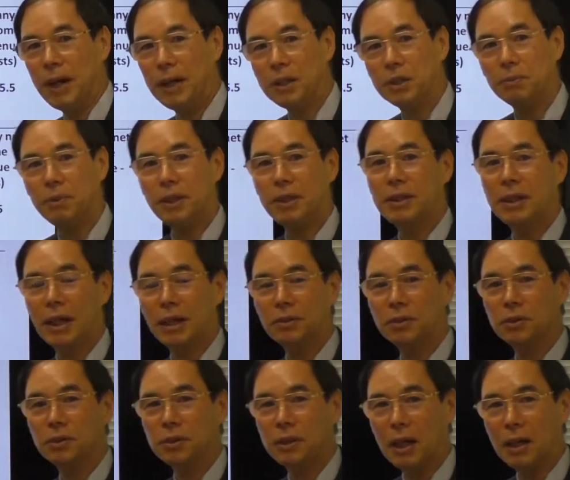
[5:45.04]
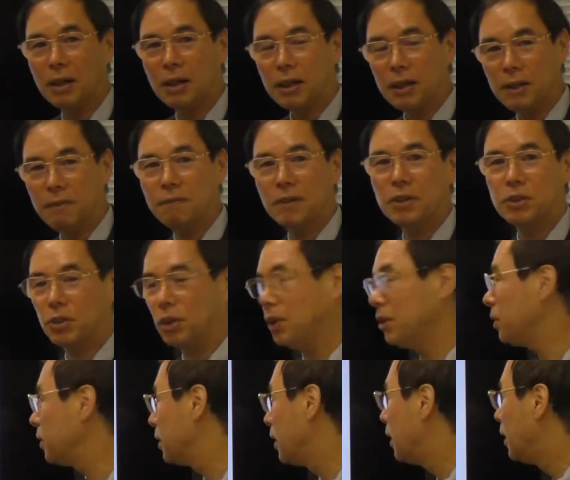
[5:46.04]
rate of return to
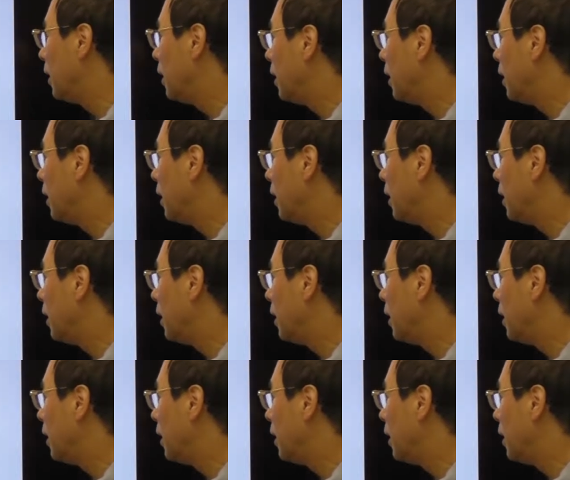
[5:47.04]
investors,